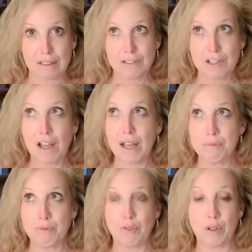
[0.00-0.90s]

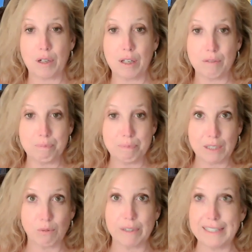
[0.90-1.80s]
time for a
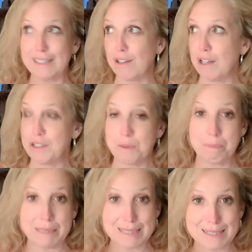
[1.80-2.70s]
big reading on your
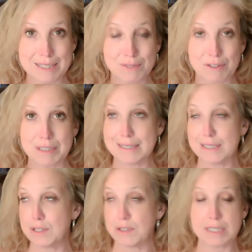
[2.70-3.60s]
business, for
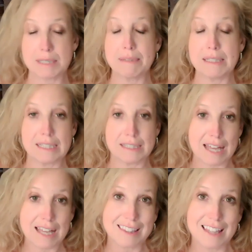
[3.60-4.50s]
instance, or something like
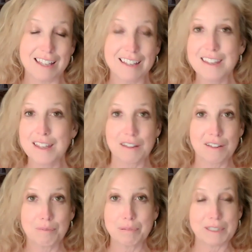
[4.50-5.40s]
that, that
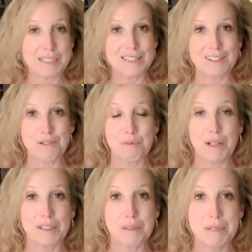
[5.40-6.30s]
please, you're
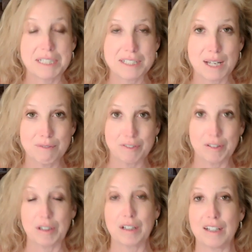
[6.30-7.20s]
welcome anytime
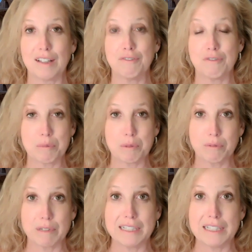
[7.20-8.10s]
for a formal
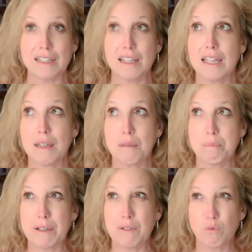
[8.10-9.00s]
reading,
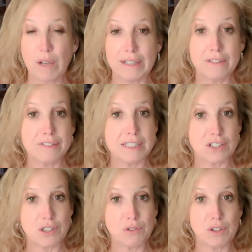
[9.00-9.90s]
but relevant
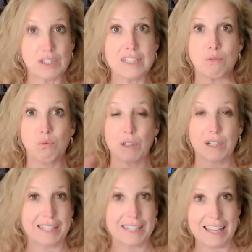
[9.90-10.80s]
to this
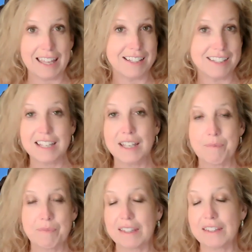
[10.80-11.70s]
work at hand,
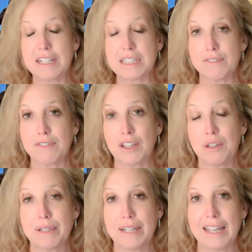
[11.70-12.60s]
lots of
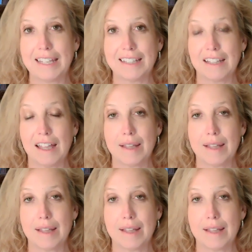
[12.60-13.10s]
Q&A.